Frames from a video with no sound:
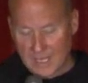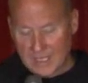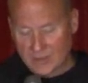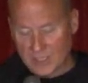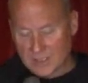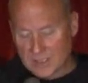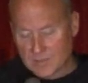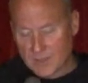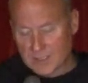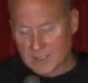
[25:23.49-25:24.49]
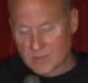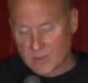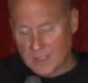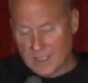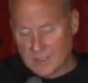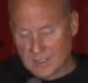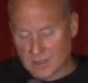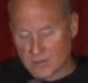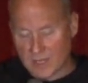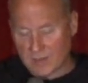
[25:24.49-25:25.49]
And just as much as we need the
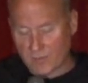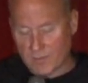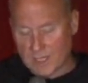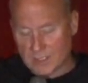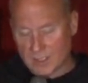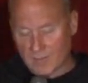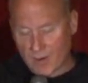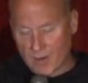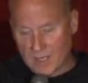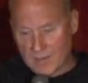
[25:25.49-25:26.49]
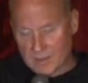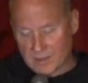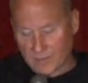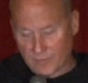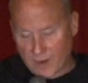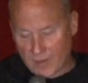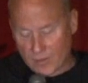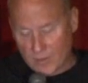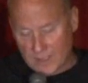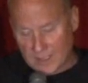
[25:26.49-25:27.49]
transformation of our image of father,
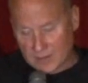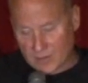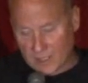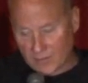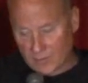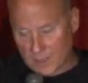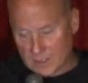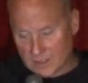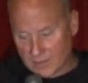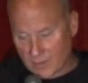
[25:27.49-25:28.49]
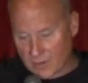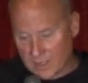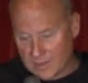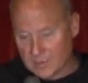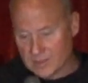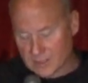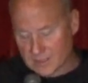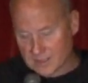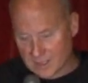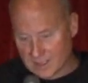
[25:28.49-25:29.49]
we need a transformation of our image as
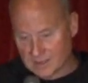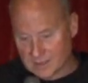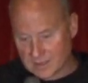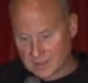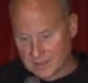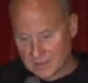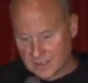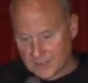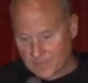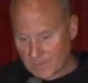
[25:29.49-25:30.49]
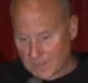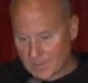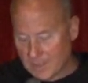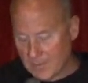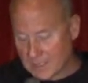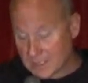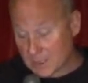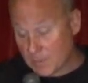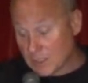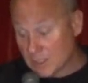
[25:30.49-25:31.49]
sons. And my
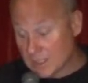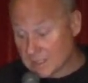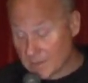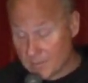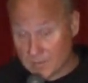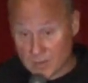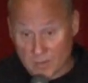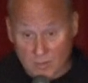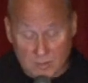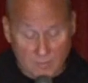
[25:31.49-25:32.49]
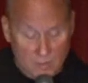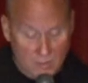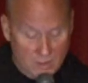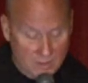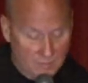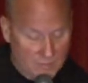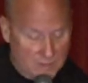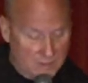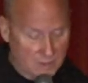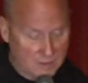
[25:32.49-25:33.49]
suspicion is that those of you who hear
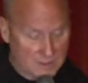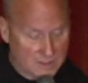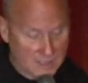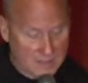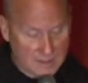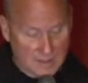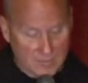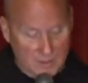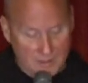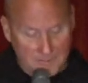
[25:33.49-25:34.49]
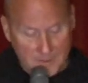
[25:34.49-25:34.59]
confession could say the same thing.